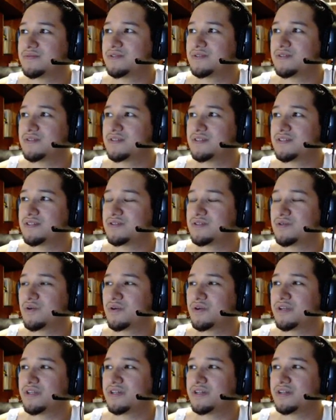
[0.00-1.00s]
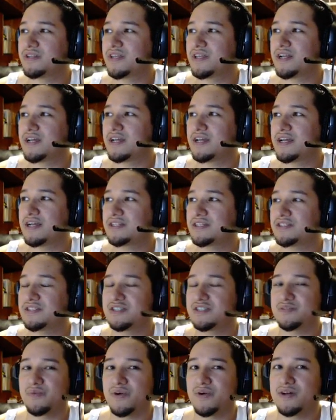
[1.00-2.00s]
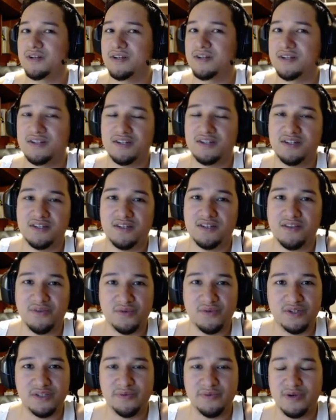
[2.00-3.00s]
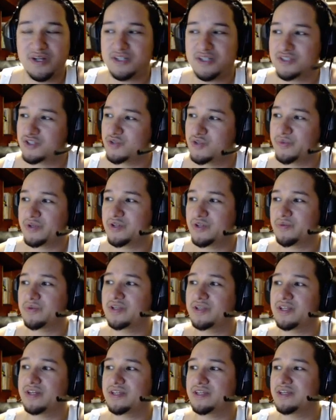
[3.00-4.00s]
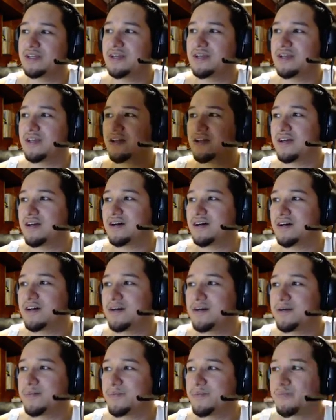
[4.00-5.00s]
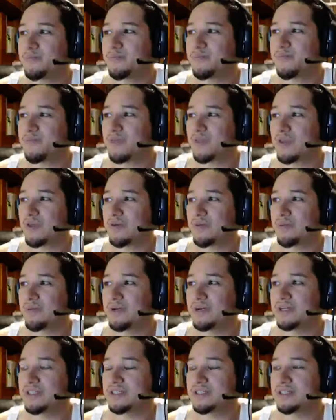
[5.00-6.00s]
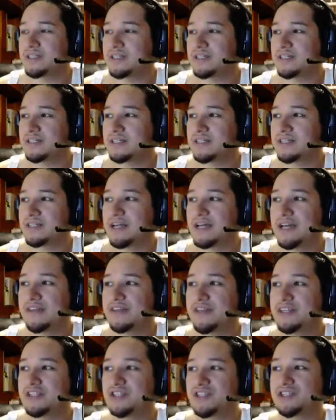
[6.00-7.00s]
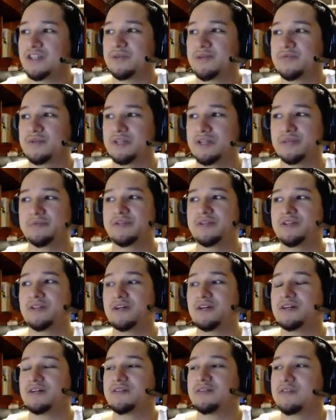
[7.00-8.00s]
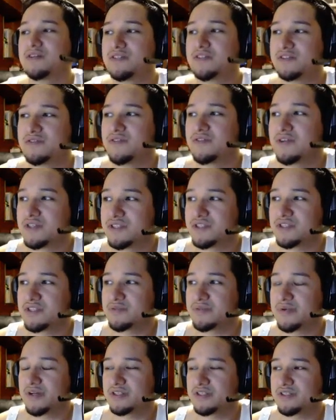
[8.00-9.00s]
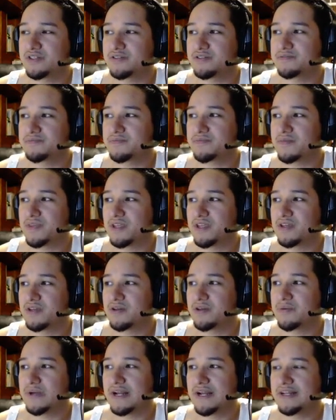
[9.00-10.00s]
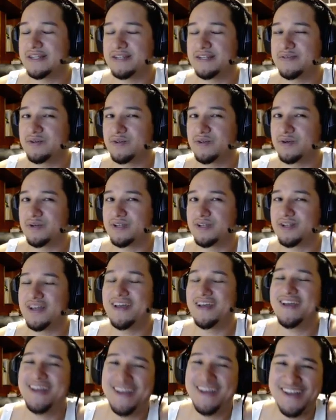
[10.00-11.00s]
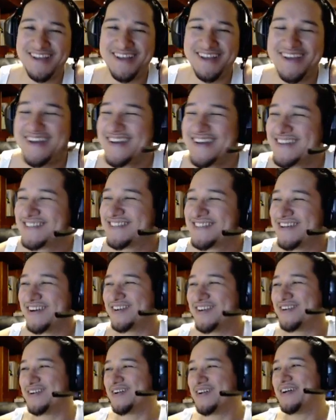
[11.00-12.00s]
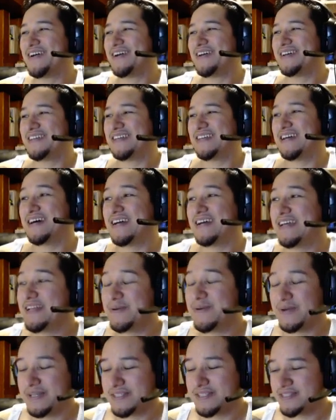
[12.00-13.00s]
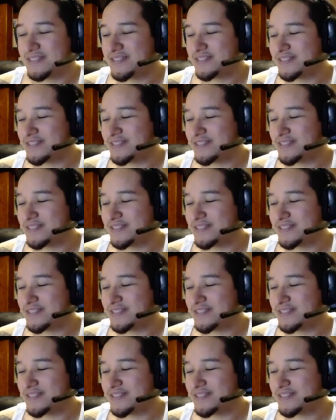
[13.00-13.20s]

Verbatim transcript: sword here that I actually spawned on a 3 spawn, super duper lucky. But yeah, I think it's just up to luck as far as the spawns go, but I didn't record it. So yeah, anyways, so